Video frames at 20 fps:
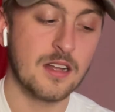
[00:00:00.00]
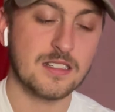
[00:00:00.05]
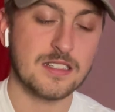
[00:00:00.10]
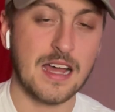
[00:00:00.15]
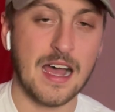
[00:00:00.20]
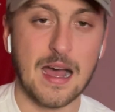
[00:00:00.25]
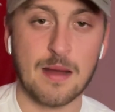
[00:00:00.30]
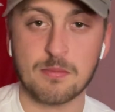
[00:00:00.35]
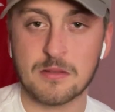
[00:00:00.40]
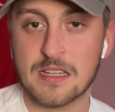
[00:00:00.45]

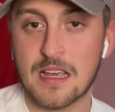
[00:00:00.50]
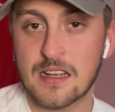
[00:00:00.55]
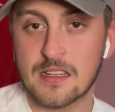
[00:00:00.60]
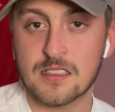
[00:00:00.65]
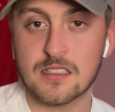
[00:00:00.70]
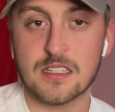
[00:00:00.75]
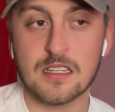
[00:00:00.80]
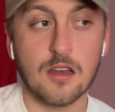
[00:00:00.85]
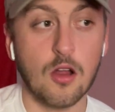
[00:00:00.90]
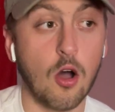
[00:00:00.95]
Top
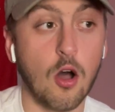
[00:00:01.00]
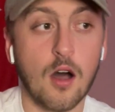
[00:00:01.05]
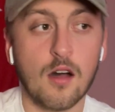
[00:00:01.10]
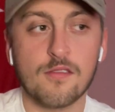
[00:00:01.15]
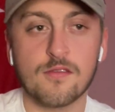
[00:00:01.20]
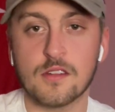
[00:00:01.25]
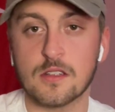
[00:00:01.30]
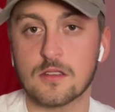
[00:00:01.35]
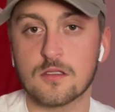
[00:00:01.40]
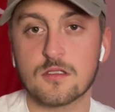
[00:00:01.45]
10
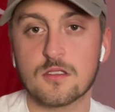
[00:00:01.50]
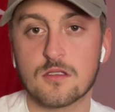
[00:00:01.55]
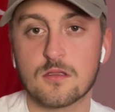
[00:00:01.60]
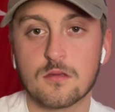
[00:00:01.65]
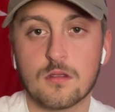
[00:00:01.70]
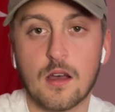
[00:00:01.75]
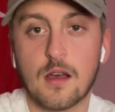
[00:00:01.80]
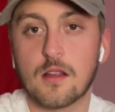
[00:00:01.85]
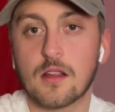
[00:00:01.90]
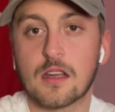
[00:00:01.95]
offense.
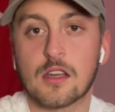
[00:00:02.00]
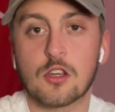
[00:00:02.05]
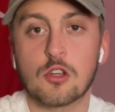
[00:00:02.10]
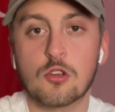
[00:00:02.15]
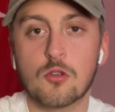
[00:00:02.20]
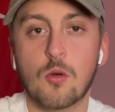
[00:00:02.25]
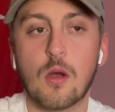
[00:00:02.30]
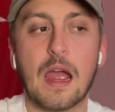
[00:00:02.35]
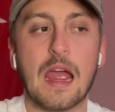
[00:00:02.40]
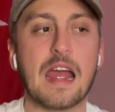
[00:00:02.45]
Like
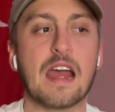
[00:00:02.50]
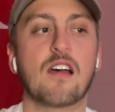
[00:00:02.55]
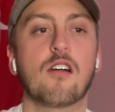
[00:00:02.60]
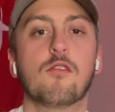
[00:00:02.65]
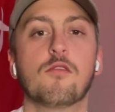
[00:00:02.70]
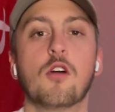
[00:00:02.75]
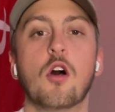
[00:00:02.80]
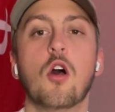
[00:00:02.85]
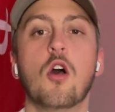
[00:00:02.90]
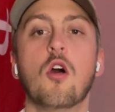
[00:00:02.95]
you
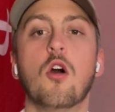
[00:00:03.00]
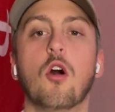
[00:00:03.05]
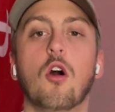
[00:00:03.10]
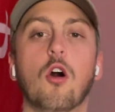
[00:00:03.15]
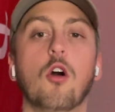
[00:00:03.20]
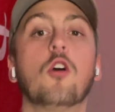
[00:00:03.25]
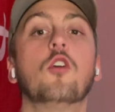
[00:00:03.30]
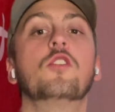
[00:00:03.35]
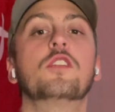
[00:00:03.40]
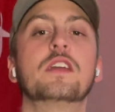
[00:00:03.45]
have
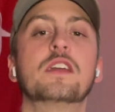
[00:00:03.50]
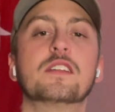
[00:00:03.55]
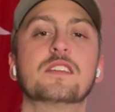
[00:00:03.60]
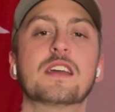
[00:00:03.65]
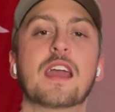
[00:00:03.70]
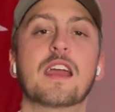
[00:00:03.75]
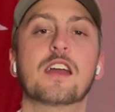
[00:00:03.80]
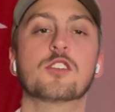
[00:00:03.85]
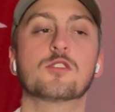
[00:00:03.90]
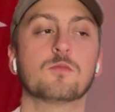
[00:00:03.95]
all the
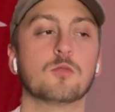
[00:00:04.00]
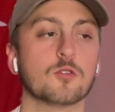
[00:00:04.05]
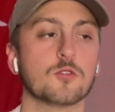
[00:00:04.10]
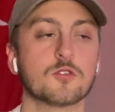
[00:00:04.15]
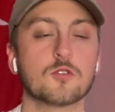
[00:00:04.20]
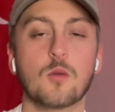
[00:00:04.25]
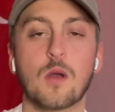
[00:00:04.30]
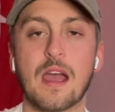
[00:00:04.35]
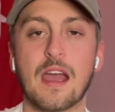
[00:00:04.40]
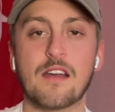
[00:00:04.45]
intangibles,
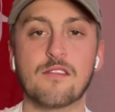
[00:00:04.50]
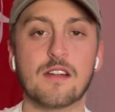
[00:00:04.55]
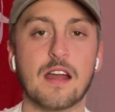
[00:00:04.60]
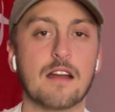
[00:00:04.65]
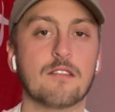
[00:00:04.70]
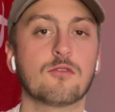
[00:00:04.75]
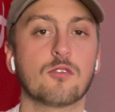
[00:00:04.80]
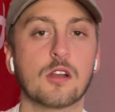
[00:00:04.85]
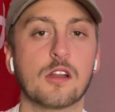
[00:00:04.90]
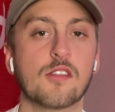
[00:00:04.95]
you have
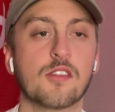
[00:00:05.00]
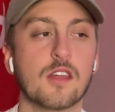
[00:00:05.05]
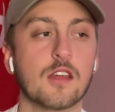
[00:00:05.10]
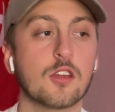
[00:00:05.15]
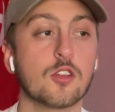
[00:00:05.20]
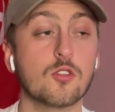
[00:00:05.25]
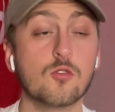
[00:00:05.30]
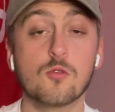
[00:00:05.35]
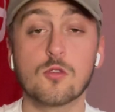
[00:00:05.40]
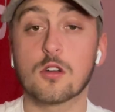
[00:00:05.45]

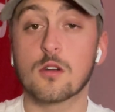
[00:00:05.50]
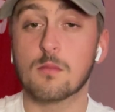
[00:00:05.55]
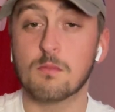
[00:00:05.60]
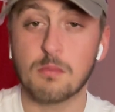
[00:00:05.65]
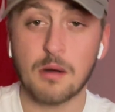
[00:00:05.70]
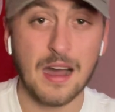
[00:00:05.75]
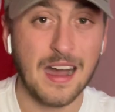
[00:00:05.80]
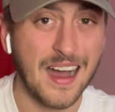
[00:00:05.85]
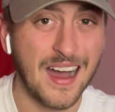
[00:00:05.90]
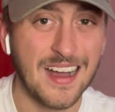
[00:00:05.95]
everything you could
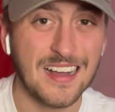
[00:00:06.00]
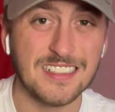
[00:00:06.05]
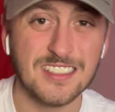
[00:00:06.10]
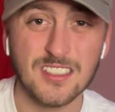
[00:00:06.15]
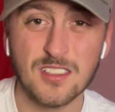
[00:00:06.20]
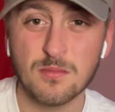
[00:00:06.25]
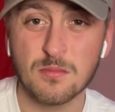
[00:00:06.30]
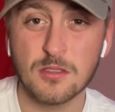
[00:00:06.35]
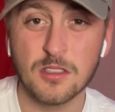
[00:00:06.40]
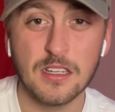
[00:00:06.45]

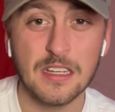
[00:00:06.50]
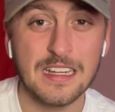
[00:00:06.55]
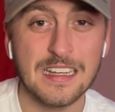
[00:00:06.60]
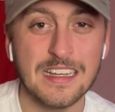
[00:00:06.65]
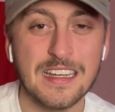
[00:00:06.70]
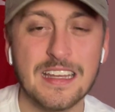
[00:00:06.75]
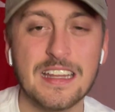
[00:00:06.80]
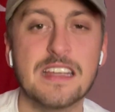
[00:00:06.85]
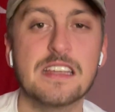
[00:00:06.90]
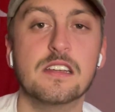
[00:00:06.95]
possibly
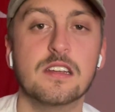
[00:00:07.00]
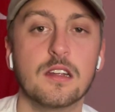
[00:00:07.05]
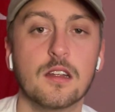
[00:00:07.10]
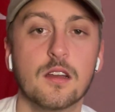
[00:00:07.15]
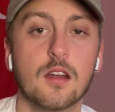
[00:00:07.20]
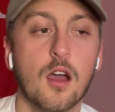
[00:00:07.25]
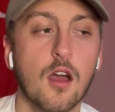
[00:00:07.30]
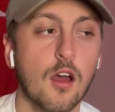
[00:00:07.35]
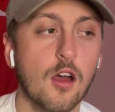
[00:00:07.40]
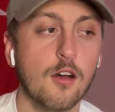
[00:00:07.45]

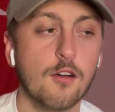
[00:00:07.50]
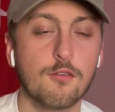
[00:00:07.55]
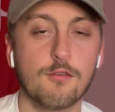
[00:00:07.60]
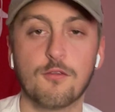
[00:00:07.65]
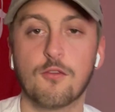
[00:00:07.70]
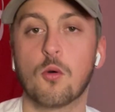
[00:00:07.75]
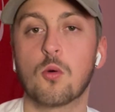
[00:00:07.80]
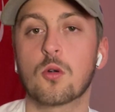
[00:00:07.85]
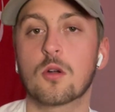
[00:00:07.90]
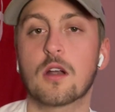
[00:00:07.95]
need
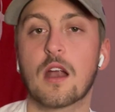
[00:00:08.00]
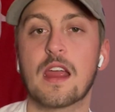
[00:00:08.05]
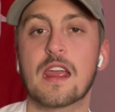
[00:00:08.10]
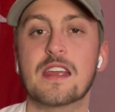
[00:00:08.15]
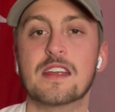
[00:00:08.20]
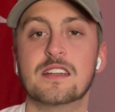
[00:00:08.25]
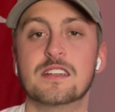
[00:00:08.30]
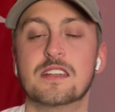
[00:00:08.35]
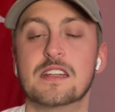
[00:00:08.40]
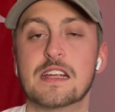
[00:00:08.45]
for
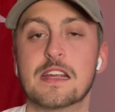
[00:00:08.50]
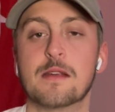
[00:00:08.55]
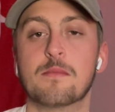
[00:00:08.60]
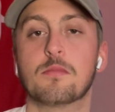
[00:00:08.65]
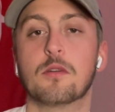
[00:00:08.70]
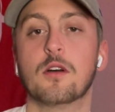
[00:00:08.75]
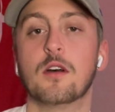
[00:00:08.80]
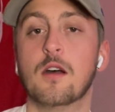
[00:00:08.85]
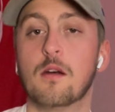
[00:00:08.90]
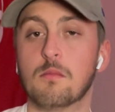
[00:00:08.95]
a
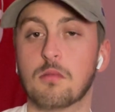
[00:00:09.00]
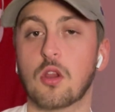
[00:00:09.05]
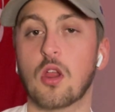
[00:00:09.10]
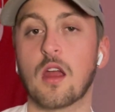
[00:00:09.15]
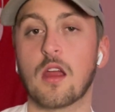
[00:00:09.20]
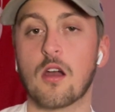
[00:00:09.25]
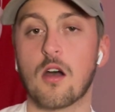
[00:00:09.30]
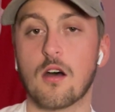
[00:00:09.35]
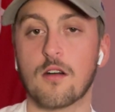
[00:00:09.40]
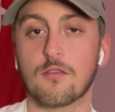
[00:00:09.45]
deep
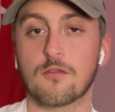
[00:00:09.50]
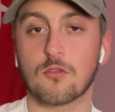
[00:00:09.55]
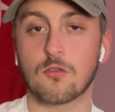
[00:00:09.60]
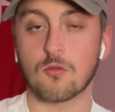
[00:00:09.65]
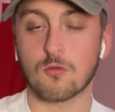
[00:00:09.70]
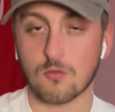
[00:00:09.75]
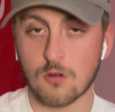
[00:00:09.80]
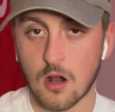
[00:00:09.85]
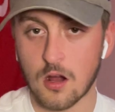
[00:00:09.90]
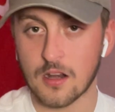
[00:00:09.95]
playoff
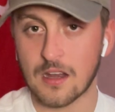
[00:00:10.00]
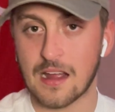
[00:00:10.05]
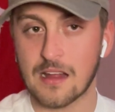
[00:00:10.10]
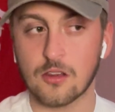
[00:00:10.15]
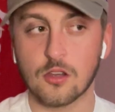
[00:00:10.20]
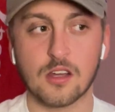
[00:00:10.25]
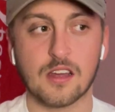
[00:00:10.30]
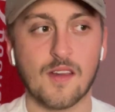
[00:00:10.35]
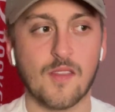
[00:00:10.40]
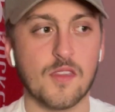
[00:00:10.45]
run. I
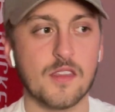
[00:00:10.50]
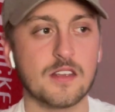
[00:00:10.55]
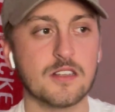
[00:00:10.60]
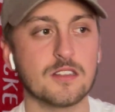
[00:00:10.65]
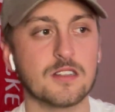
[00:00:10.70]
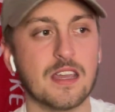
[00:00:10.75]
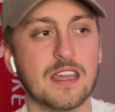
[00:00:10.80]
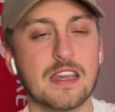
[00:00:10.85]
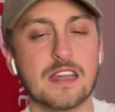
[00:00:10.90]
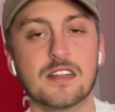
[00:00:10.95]
look at
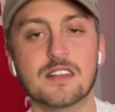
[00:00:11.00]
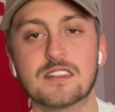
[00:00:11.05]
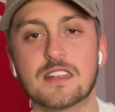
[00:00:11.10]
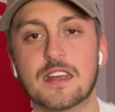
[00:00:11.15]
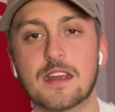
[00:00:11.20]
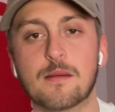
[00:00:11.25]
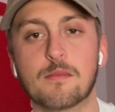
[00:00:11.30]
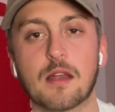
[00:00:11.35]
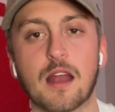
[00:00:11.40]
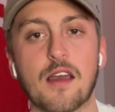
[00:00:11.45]
this Heat
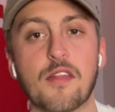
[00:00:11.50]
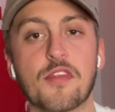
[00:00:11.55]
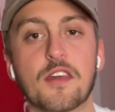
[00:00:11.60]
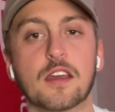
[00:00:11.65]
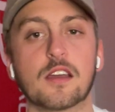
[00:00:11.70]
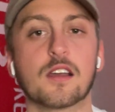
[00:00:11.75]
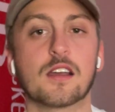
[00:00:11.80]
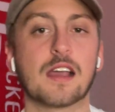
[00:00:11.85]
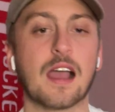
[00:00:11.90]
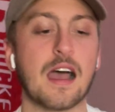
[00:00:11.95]
team and I
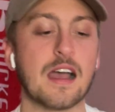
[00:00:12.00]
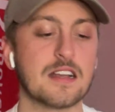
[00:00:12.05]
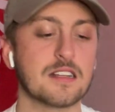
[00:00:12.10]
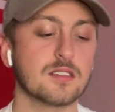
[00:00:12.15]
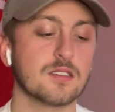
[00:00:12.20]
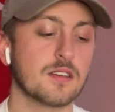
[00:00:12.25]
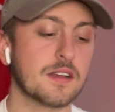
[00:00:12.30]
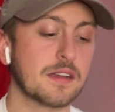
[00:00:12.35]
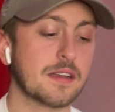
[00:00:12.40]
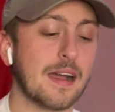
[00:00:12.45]
think of
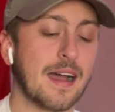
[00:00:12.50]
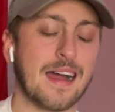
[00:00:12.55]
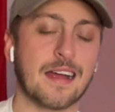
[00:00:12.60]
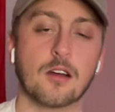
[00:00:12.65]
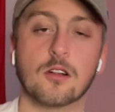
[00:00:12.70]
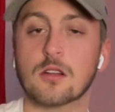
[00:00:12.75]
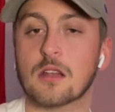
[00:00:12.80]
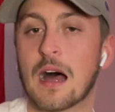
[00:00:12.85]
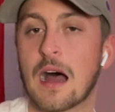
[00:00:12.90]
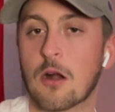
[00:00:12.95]
guys like
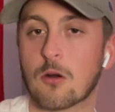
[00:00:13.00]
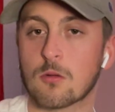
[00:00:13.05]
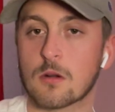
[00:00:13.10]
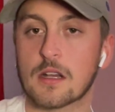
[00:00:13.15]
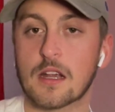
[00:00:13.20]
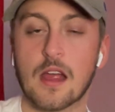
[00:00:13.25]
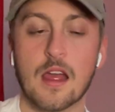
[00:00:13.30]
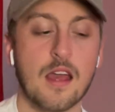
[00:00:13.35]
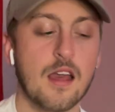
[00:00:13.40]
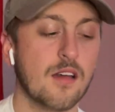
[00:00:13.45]
Kyle
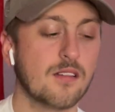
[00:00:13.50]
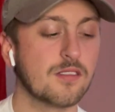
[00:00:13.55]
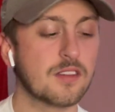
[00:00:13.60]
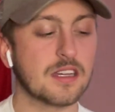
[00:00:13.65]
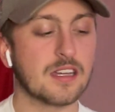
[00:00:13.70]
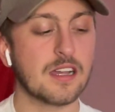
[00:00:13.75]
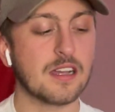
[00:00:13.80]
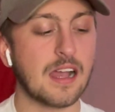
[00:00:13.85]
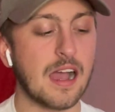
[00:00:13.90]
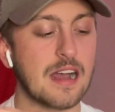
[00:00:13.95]
Lowry, I
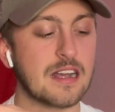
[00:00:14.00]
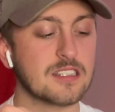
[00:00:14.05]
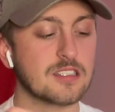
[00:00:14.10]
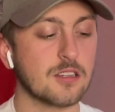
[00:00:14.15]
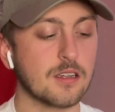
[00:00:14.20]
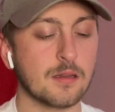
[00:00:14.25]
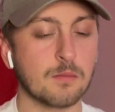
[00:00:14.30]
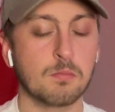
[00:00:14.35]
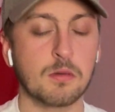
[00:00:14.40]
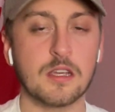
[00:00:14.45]
think of guys
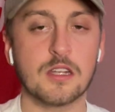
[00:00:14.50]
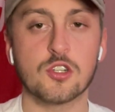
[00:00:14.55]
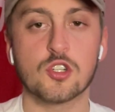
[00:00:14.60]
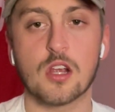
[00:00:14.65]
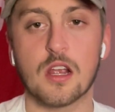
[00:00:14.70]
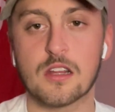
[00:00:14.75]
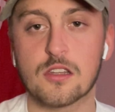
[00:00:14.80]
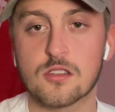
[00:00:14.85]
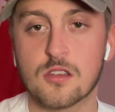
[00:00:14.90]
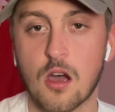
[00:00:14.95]
like
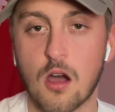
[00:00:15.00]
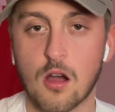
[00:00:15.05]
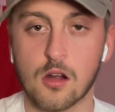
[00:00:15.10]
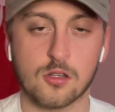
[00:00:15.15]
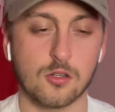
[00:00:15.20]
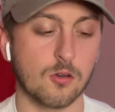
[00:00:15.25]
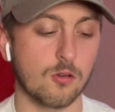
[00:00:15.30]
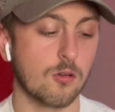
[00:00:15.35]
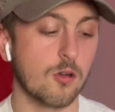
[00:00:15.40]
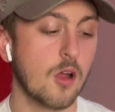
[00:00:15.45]
PJ
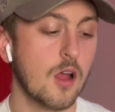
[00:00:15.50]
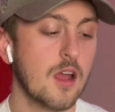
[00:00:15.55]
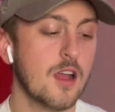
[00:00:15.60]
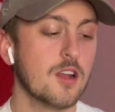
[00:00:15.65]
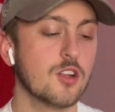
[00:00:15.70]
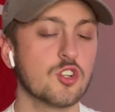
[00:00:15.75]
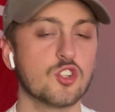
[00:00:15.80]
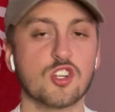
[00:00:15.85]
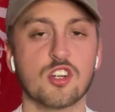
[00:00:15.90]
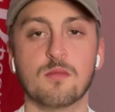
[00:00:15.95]
Tucker,
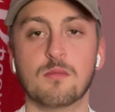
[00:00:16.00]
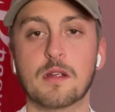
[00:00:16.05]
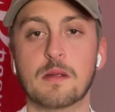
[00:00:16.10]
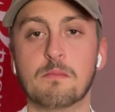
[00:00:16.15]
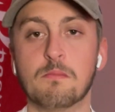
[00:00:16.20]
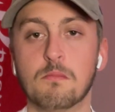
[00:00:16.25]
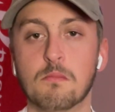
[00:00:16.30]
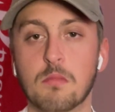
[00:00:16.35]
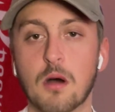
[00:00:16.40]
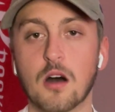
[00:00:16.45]
Jimmy
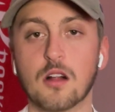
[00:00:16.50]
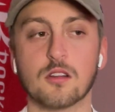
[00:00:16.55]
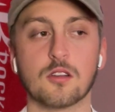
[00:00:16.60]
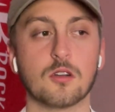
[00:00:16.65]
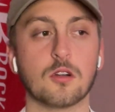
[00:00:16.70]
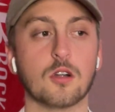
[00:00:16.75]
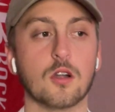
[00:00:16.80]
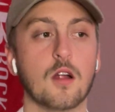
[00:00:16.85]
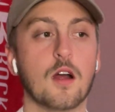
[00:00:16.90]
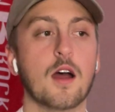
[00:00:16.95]

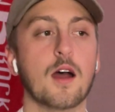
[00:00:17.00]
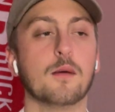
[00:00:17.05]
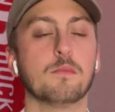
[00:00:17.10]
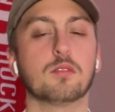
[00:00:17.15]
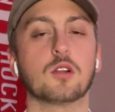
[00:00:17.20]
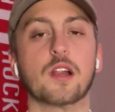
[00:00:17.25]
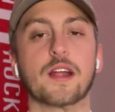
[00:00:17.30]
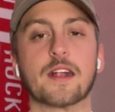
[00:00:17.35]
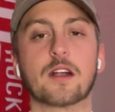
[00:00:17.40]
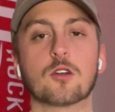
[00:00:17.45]
Butler,
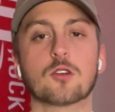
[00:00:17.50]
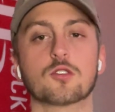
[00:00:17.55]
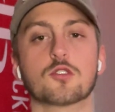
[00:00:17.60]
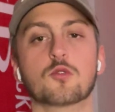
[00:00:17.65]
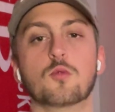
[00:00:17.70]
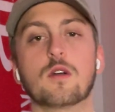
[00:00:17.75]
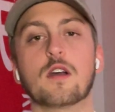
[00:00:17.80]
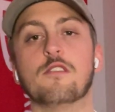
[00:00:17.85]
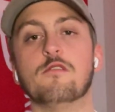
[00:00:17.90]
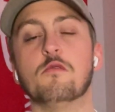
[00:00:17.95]
players
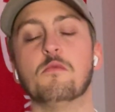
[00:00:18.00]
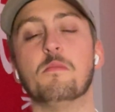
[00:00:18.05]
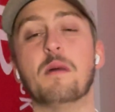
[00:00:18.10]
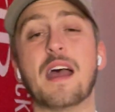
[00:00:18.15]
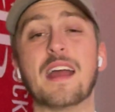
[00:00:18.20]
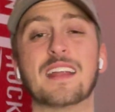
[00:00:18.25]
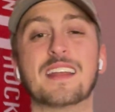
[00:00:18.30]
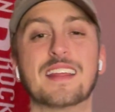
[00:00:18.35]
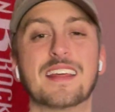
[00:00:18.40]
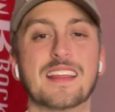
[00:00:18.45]
who have
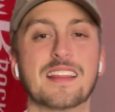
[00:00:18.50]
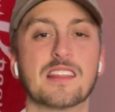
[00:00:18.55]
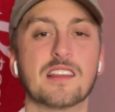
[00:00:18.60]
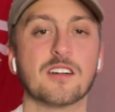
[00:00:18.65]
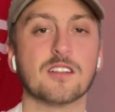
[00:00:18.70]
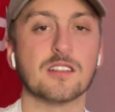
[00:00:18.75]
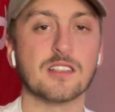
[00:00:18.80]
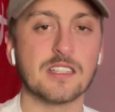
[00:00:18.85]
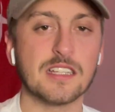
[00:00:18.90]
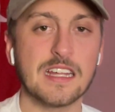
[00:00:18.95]
been in
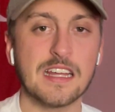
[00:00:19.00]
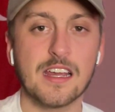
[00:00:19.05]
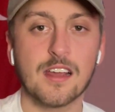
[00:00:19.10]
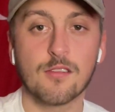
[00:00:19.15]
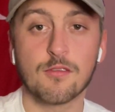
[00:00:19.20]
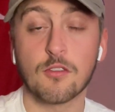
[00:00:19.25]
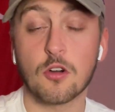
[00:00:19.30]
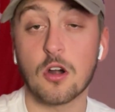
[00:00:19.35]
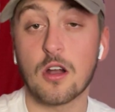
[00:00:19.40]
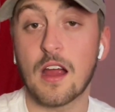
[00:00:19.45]
the league
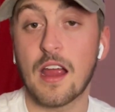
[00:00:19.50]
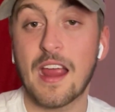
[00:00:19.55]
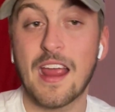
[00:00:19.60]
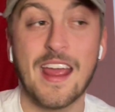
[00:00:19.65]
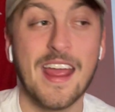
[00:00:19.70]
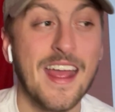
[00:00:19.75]
for a